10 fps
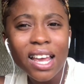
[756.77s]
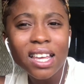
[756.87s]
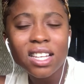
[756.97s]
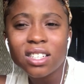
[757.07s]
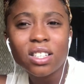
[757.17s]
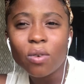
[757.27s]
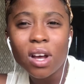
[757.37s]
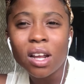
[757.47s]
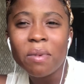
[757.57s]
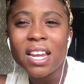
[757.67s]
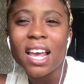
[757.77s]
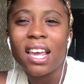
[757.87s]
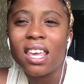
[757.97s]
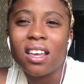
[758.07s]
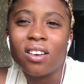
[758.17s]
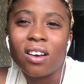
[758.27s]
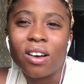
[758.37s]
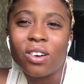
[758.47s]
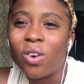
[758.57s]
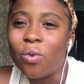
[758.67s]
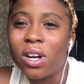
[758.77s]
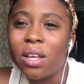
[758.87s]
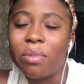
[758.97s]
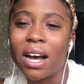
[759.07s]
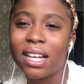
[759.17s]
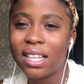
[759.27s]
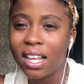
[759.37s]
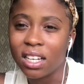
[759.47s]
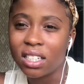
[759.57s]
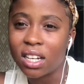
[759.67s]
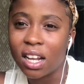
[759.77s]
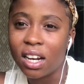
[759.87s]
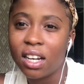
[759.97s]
just don't want nobody to give no whole heap of attention.